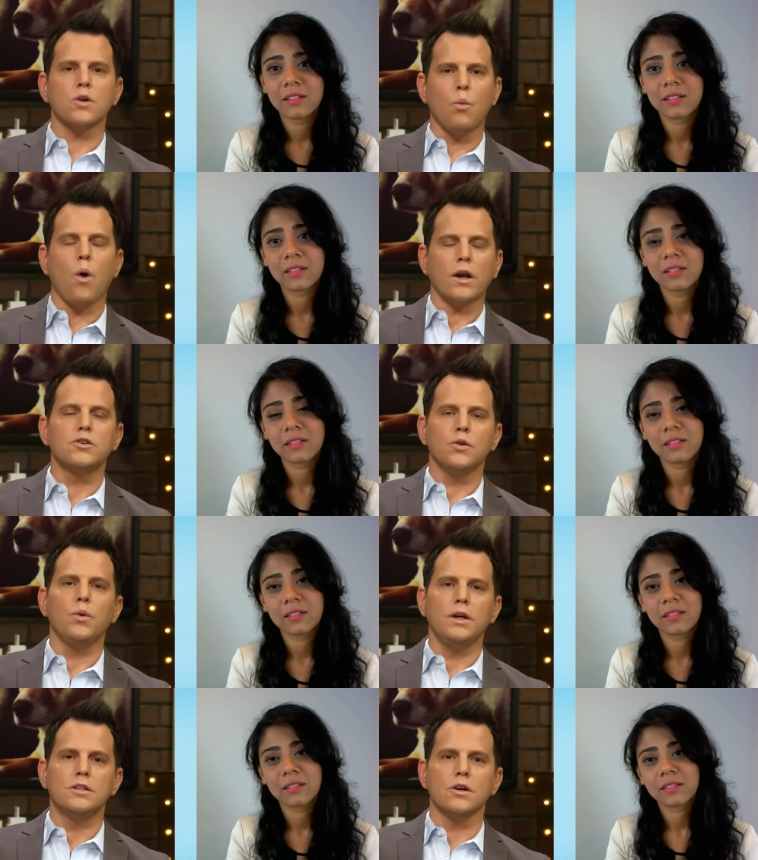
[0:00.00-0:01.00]
Speaker 1: what do
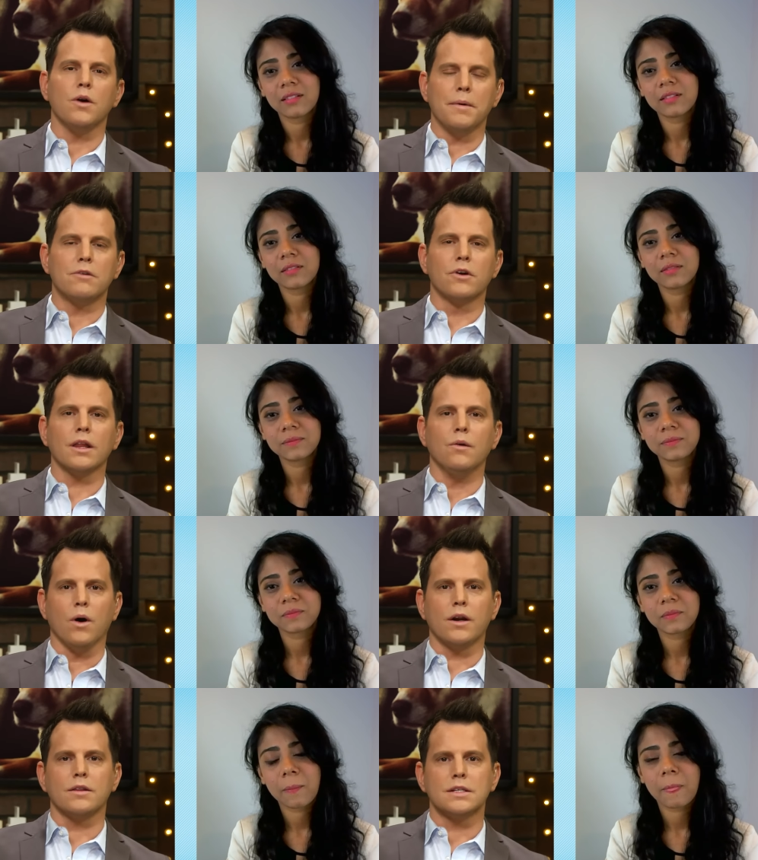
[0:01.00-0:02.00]
we do? I mean, really,
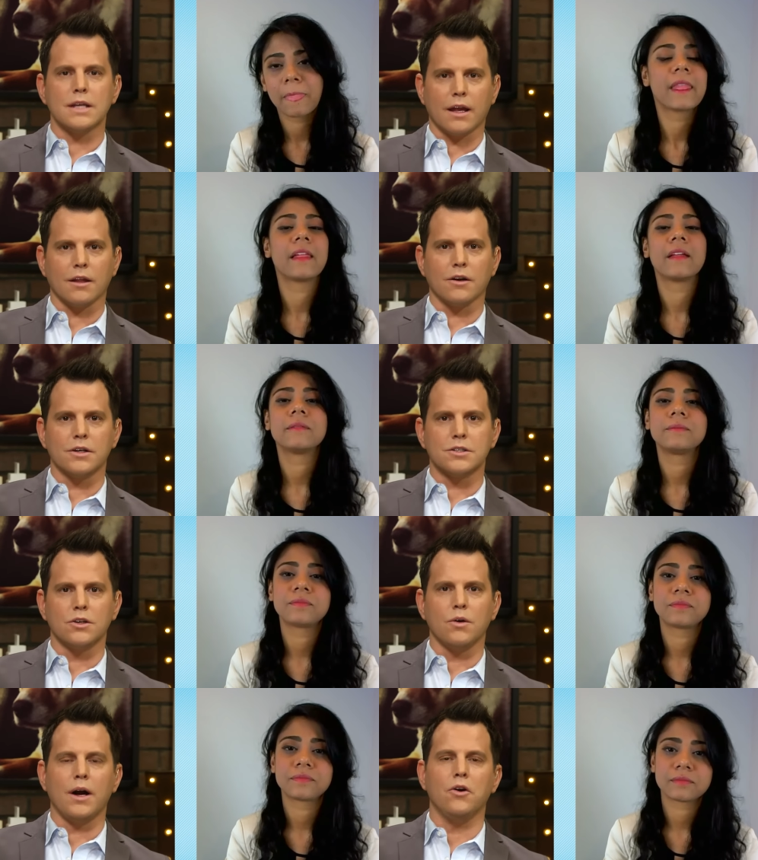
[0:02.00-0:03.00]
what do the secularists
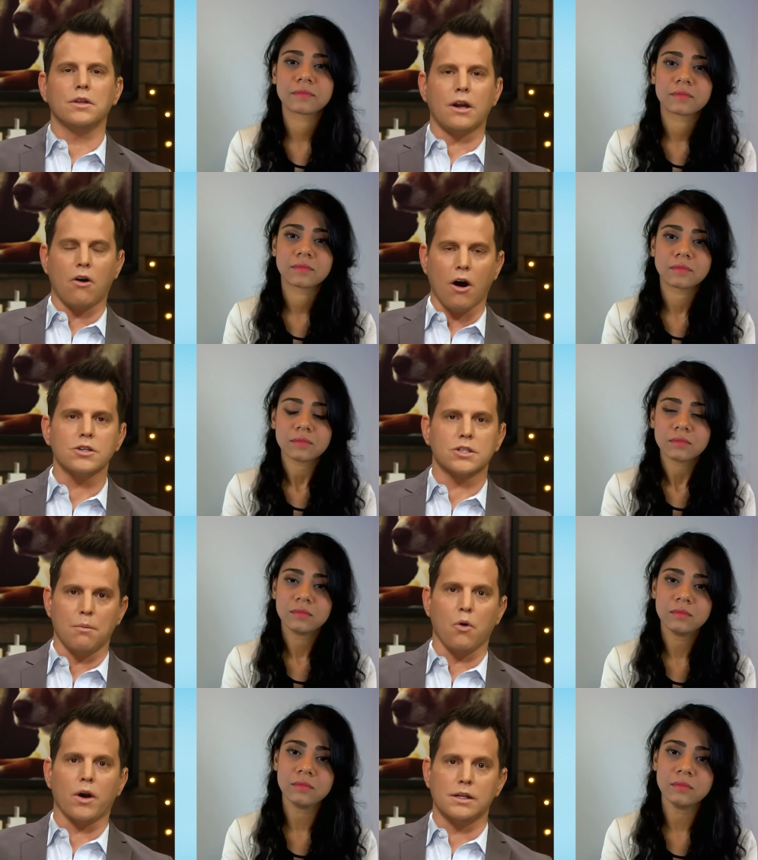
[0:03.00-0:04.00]
do? I know that there are
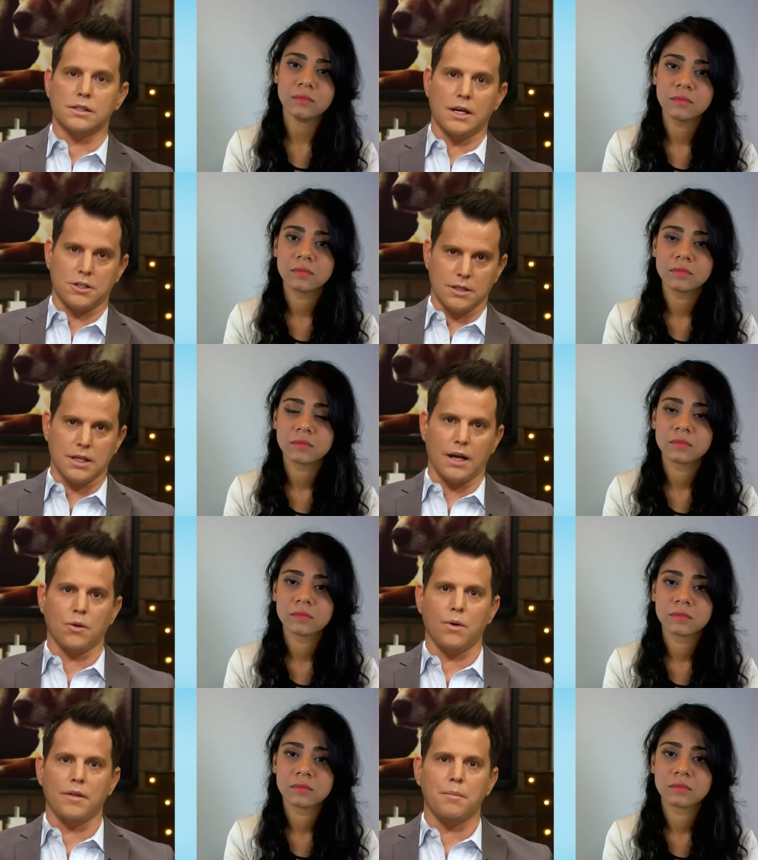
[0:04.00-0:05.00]
some organizations, like the
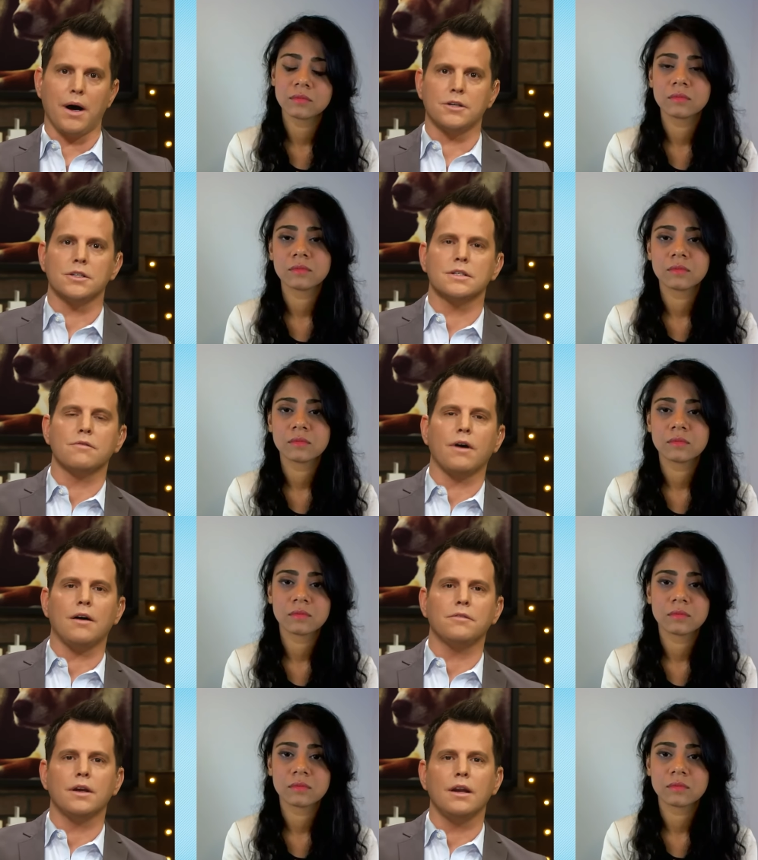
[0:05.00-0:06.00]
one that Majid's
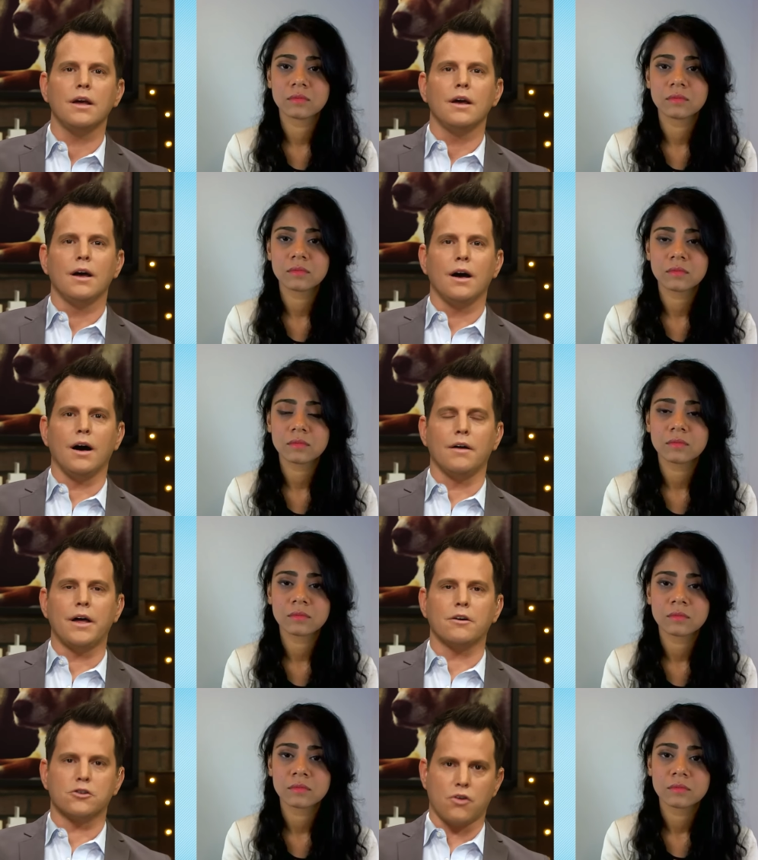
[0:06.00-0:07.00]
involved in,
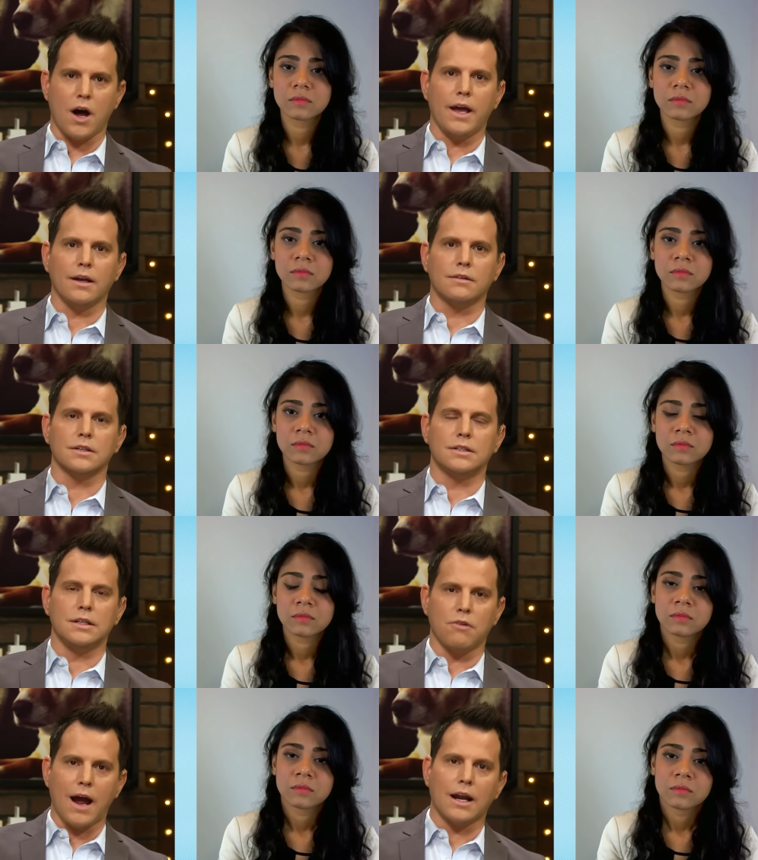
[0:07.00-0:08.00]
that are trying to
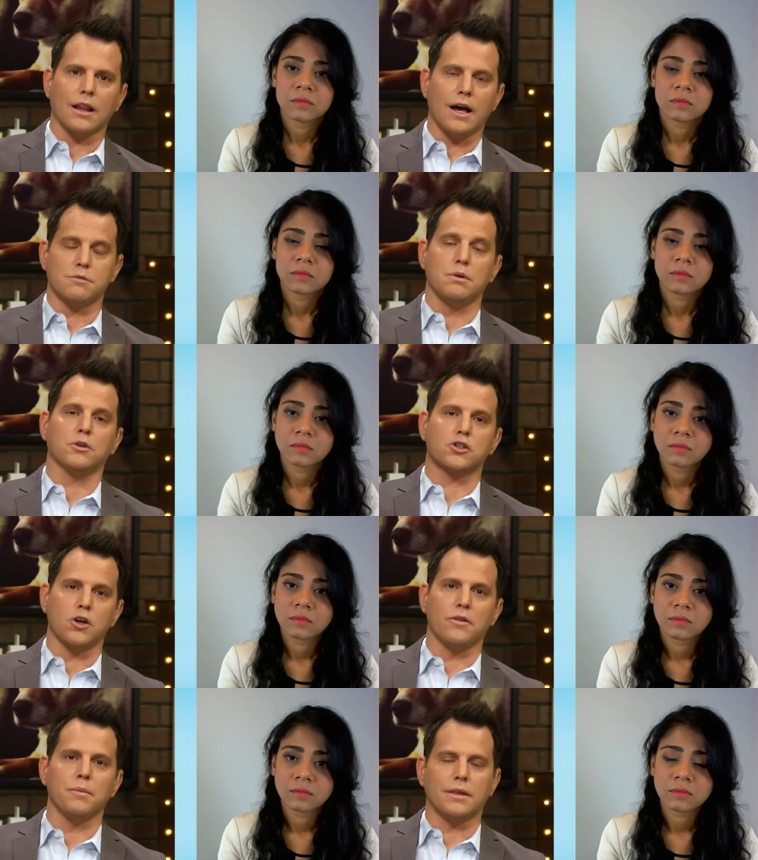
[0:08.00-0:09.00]
de-radicalize people,
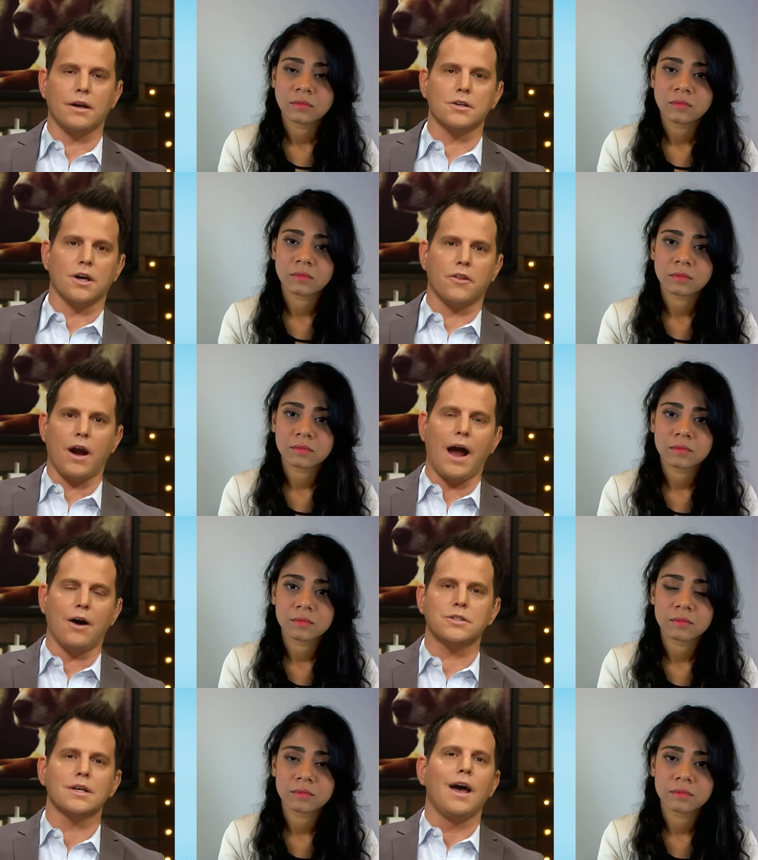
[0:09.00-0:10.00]
show them that there's other
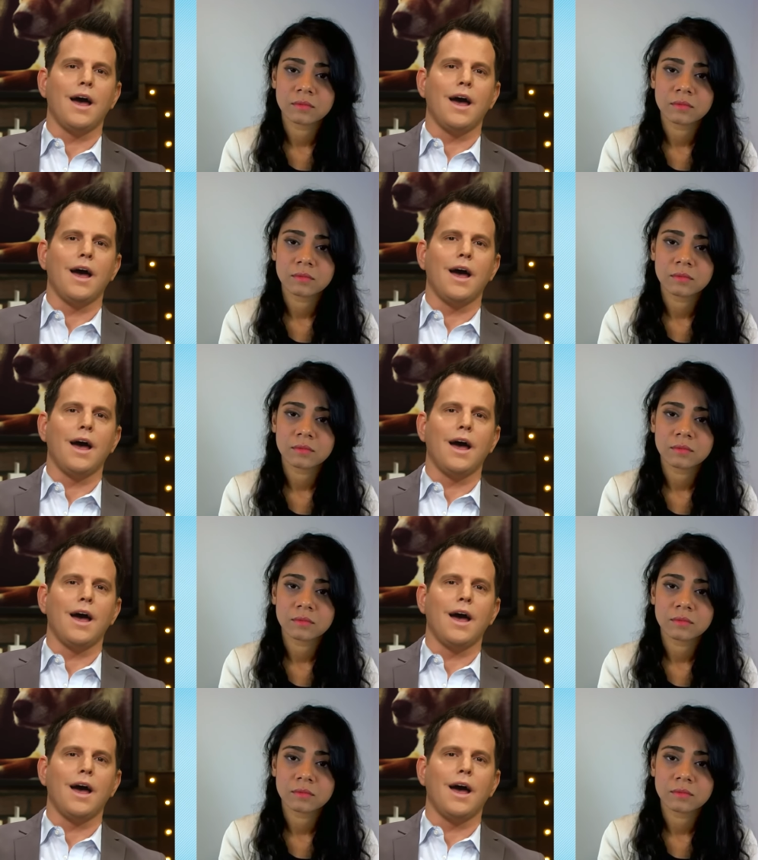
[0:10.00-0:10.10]
outs.